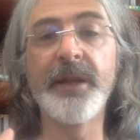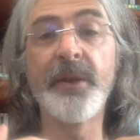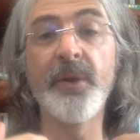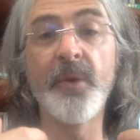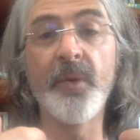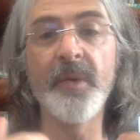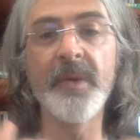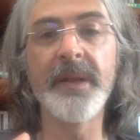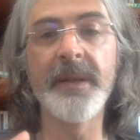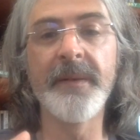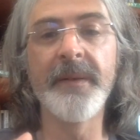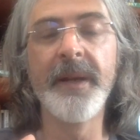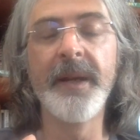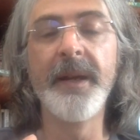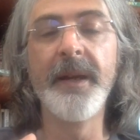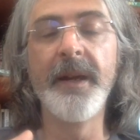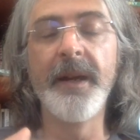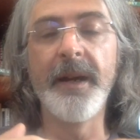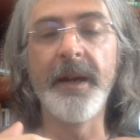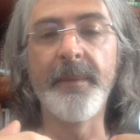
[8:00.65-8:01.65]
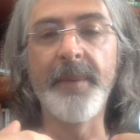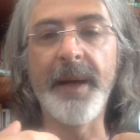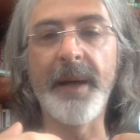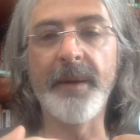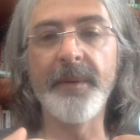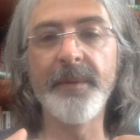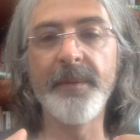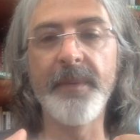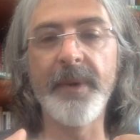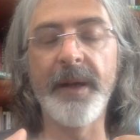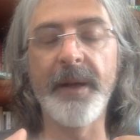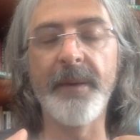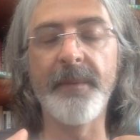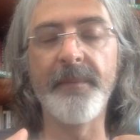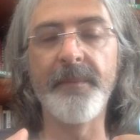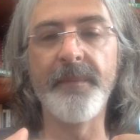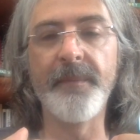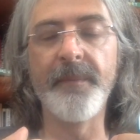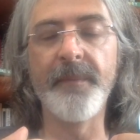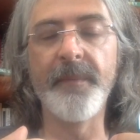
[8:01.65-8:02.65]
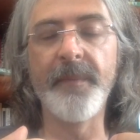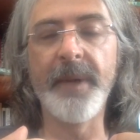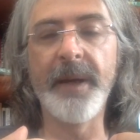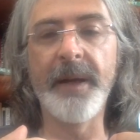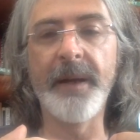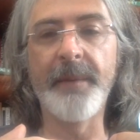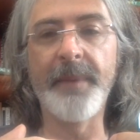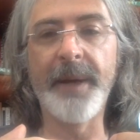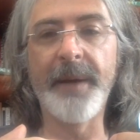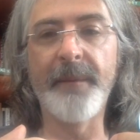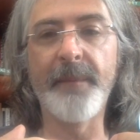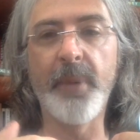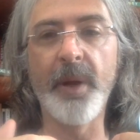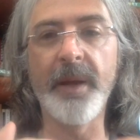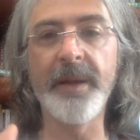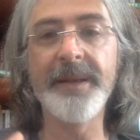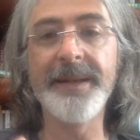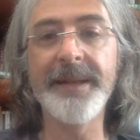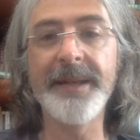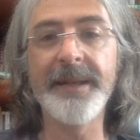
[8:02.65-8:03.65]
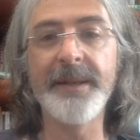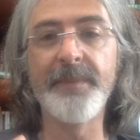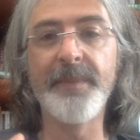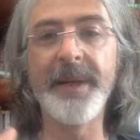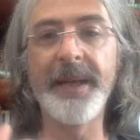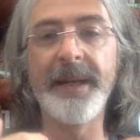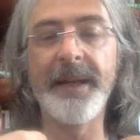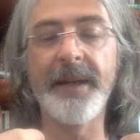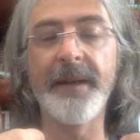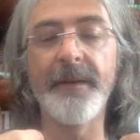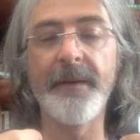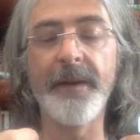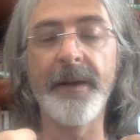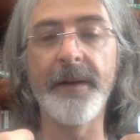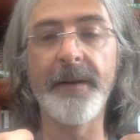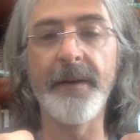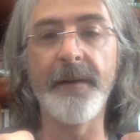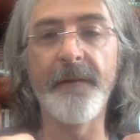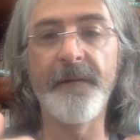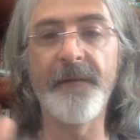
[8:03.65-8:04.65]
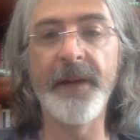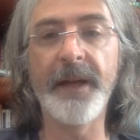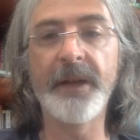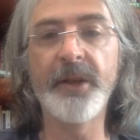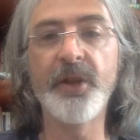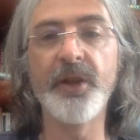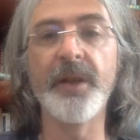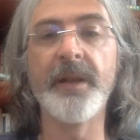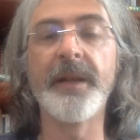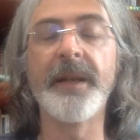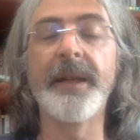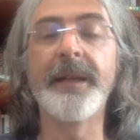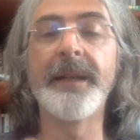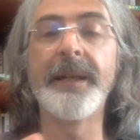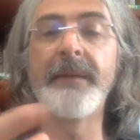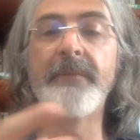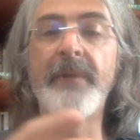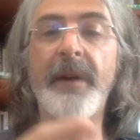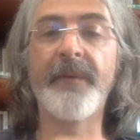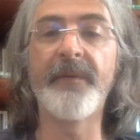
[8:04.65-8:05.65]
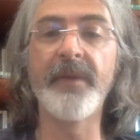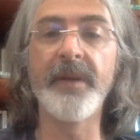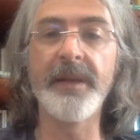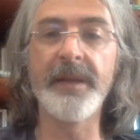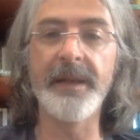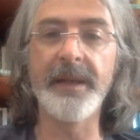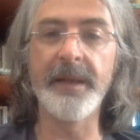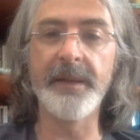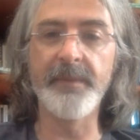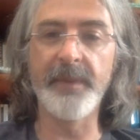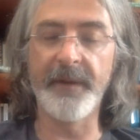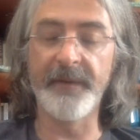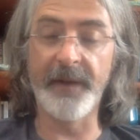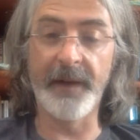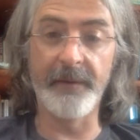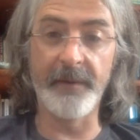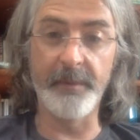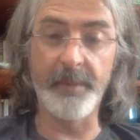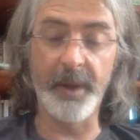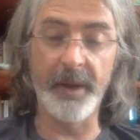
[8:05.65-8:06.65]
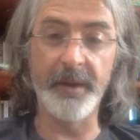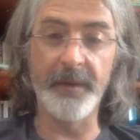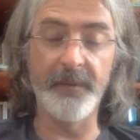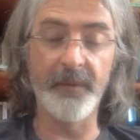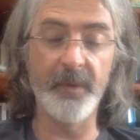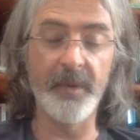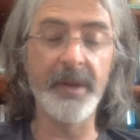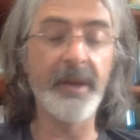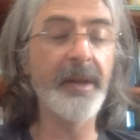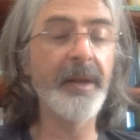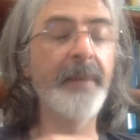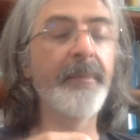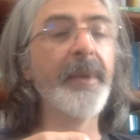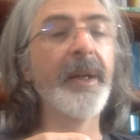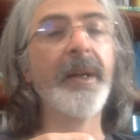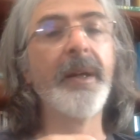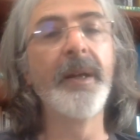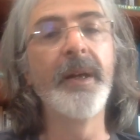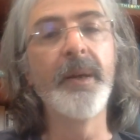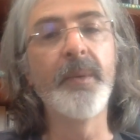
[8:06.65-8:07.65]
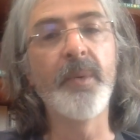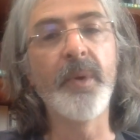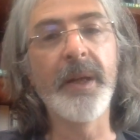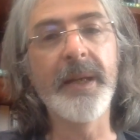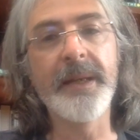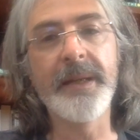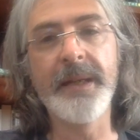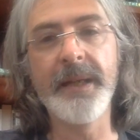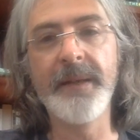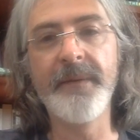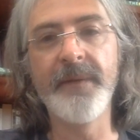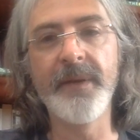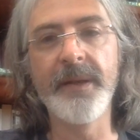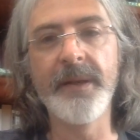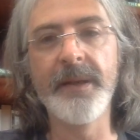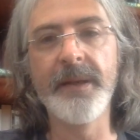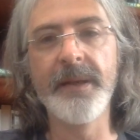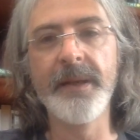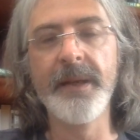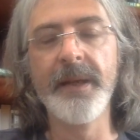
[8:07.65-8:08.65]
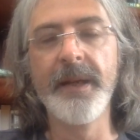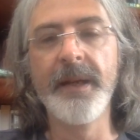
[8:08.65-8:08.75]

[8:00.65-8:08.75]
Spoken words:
talks about politics being a fiction, and he references my favourite poet of all time, Wallace Stevens,